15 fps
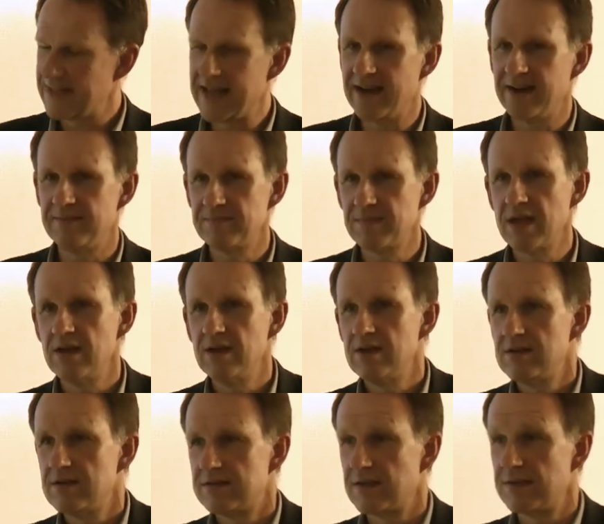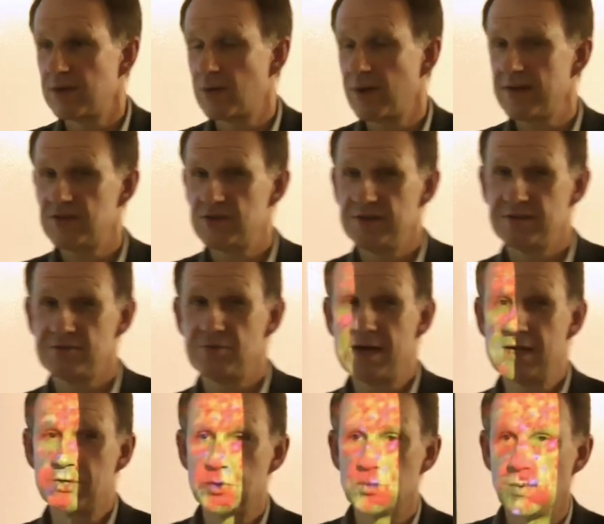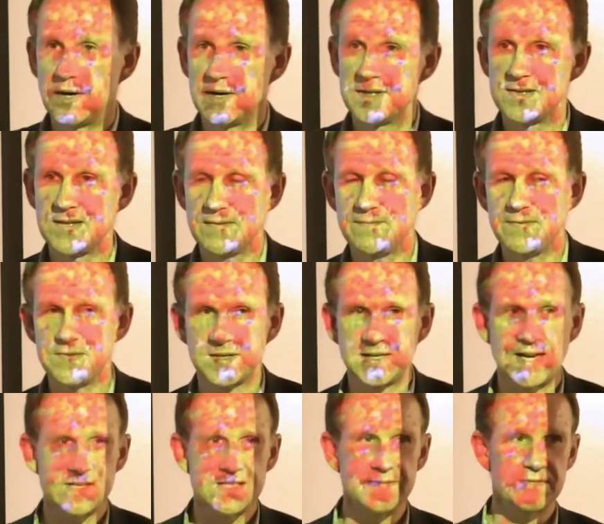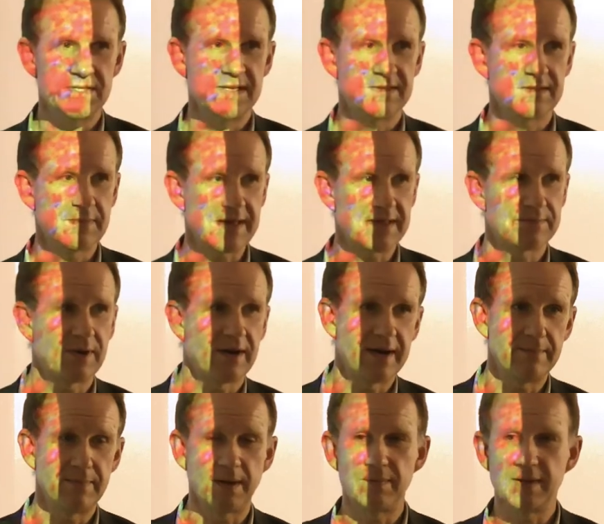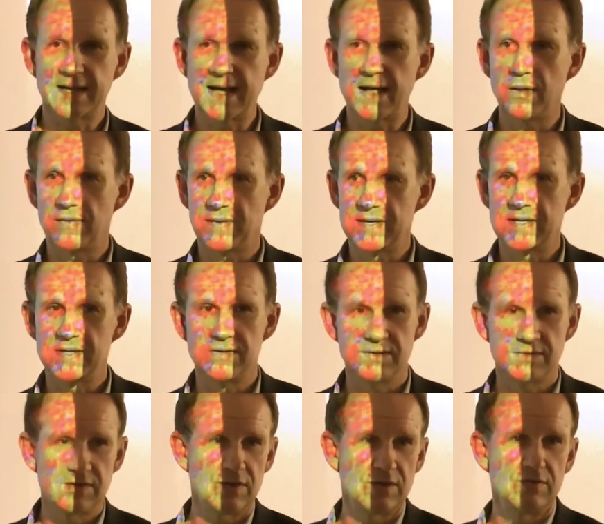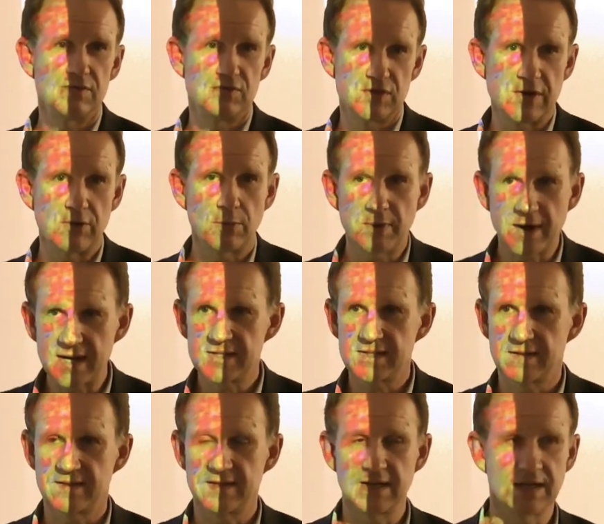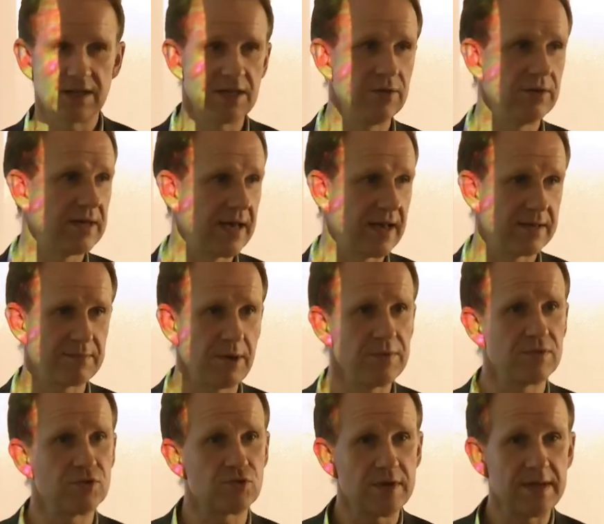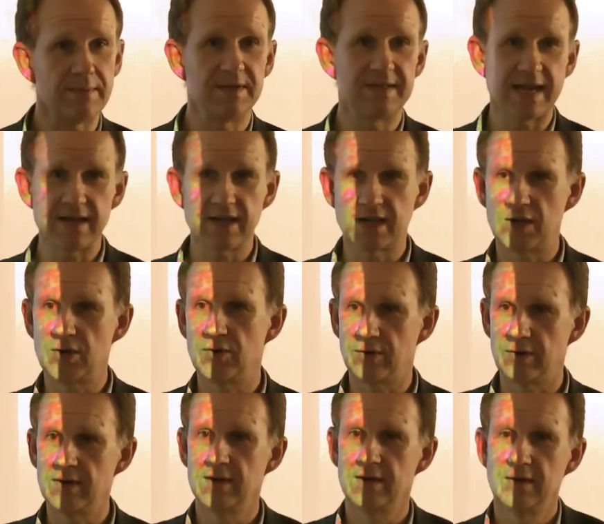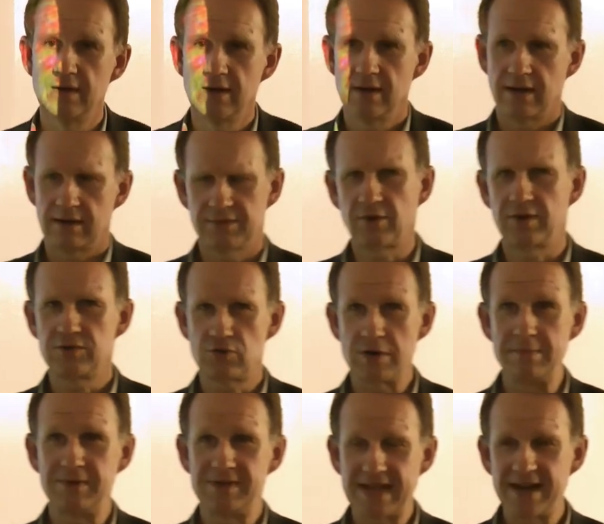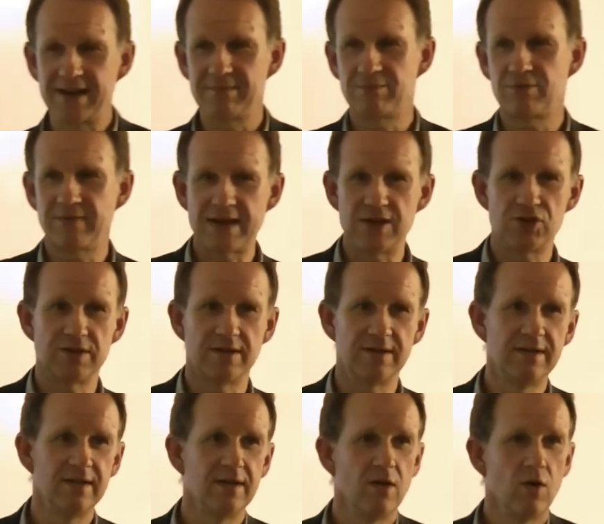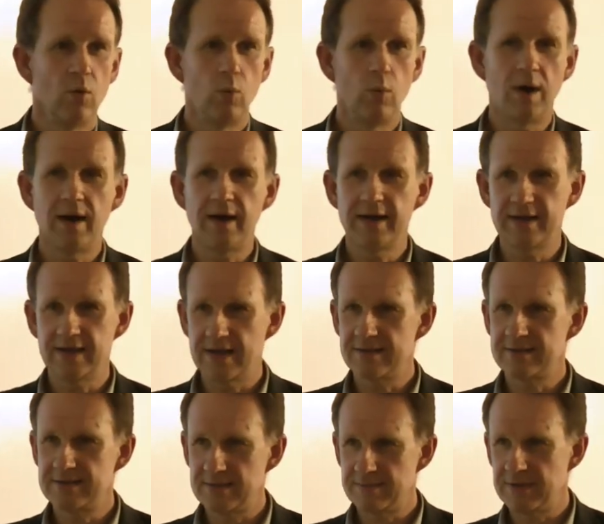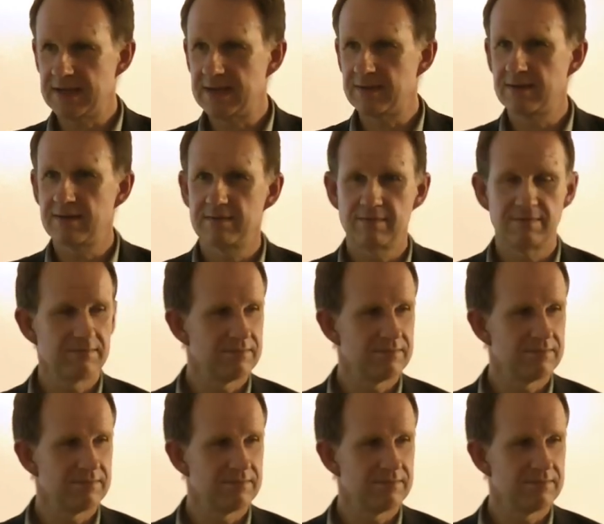Yeah. So the question is a really good one. Is if physical activity is the best buy in public health and in general practice and in acute care, it's both a treatment and a cure, treatment and a prevention, why isn't it being